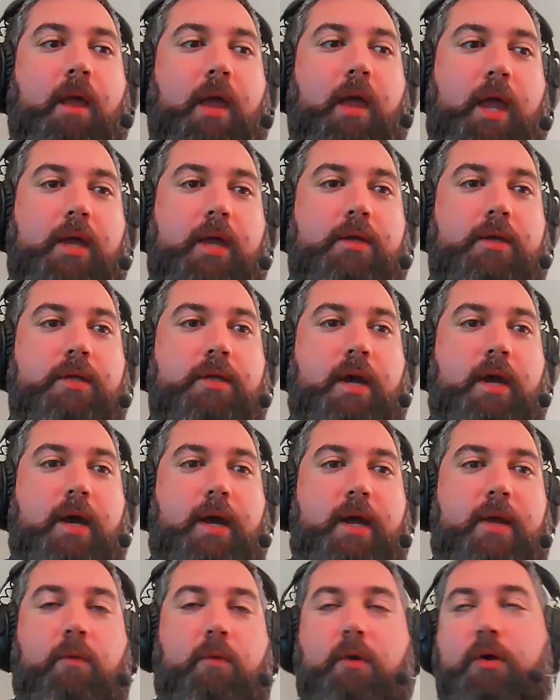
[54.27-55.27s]
And
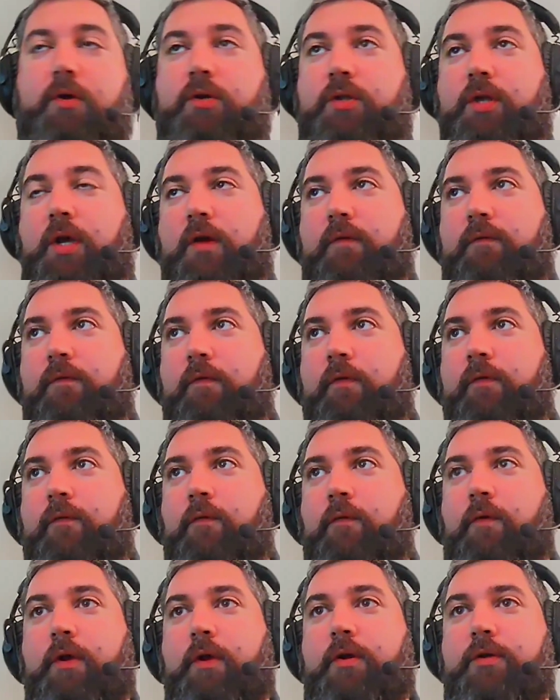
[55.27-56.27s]
I worked there for
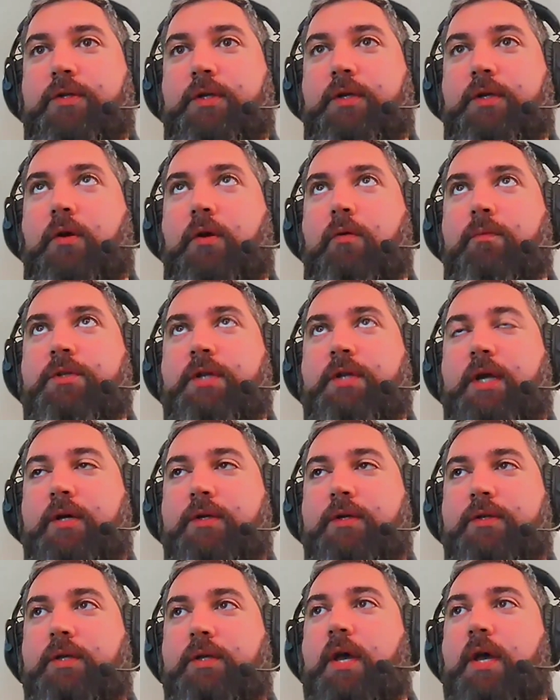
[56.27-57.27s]
4 years in home
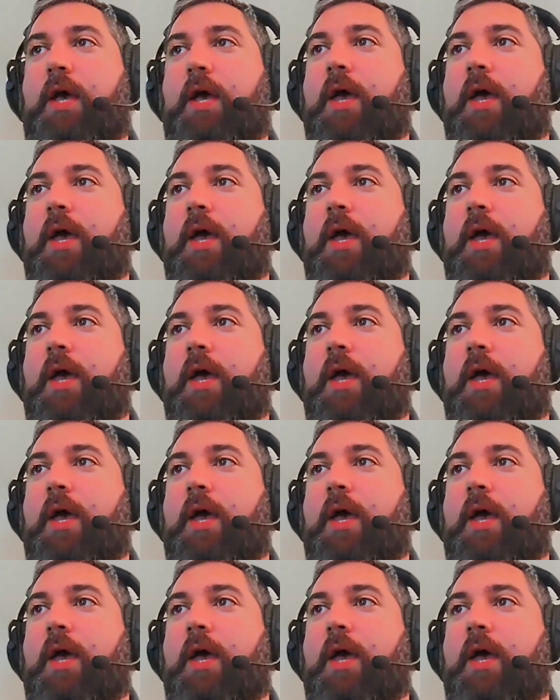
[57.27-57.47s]
sales,